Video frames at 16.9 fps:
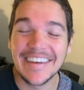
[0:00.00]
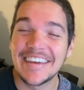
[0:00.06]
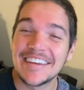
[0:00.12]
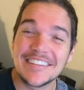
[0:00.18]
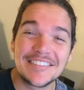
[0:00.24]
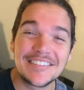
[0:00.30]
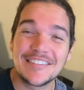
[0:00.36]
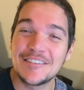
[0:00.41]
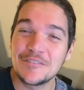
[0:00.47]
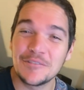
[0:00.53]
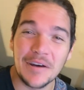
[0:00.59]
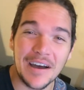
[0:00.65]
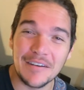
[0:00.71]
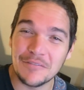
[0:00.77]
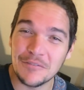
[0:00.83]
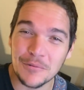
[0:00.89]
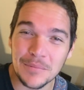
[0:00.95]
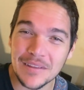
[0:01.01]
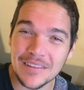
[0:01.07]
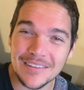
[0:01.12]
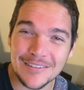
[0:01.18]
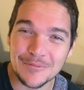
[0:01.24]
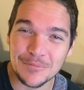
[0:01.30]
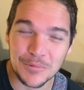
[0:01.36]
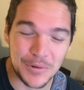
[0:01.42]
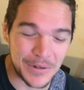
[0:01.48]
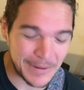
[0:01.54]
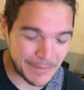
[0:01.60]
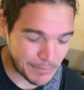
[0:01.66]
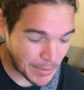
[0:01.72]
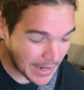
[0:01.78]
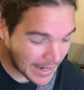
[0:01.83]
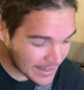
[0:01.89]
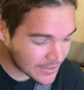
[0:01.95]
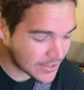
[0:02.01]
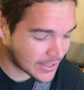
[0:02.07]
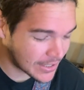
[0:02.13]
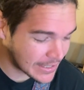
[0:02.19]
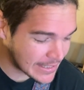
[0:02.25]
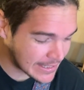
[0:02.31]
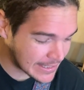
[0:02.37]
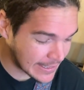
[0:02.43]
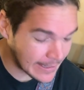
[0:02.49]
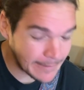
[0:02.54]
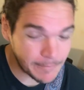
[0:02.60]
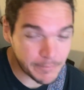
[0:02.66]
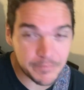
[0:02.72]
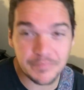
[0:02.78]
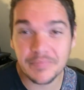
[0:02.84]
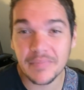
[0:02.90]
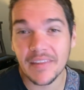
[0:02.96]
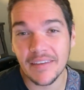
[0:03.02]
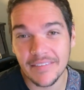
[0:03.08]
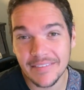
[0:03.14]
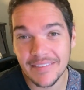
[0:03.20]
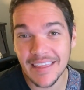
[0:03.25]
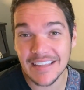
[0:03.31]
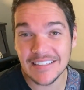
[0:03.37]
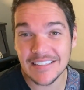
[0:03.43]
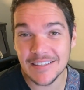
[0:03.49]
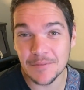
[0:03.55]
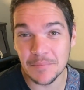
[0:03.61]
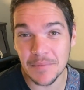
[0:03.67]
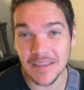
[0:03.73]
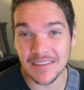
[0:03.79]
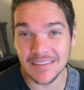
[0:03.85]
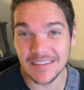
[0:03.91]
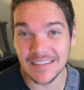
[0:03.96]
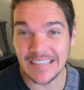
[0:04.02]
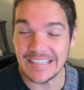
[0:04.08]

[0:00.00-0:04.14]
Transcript: It's too high for me this morning. But as you can see, that's the melody.